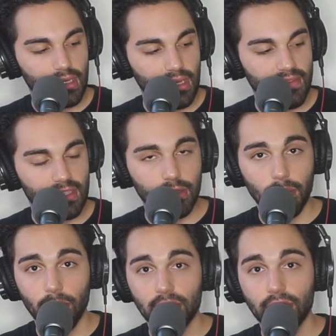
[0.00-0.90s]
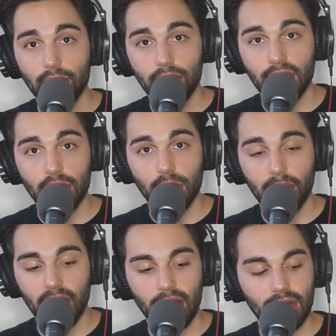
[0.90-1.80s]
Give that support to Teacher
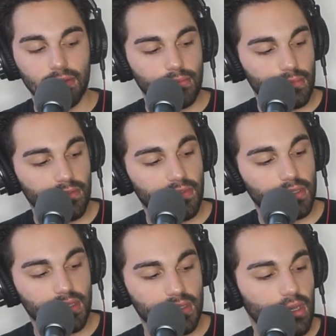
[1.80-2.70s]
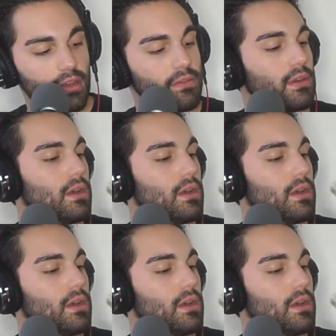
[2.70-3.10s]
Pods. Finish this off.